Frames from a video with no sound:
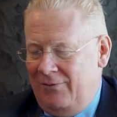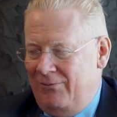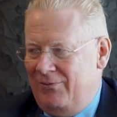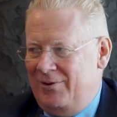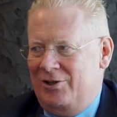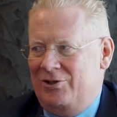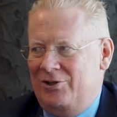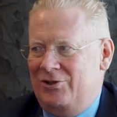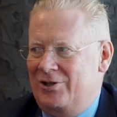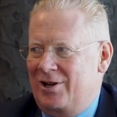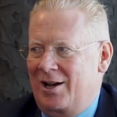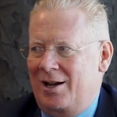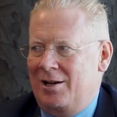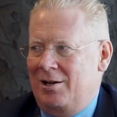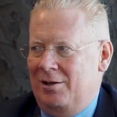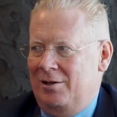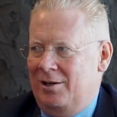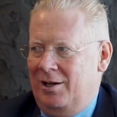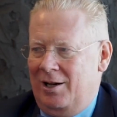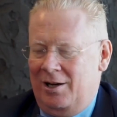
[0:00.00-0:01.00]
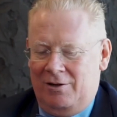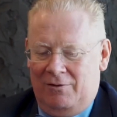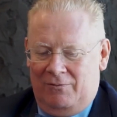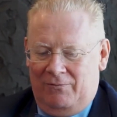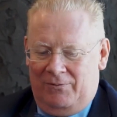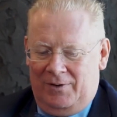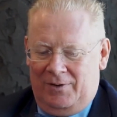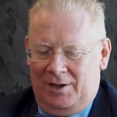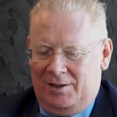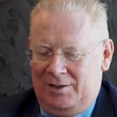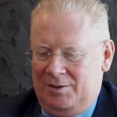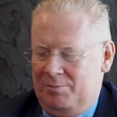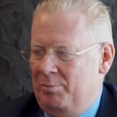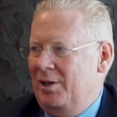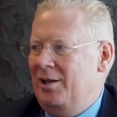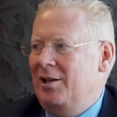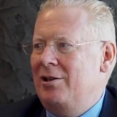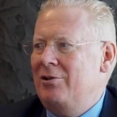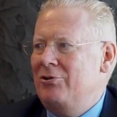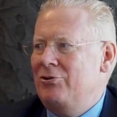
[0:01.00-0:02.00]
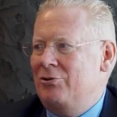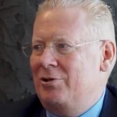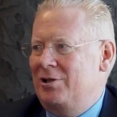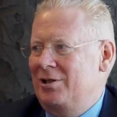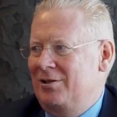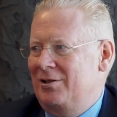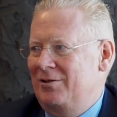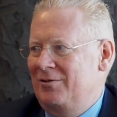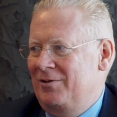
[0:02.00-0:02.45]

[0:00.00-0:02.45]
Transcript: even a child cannot fix big injury?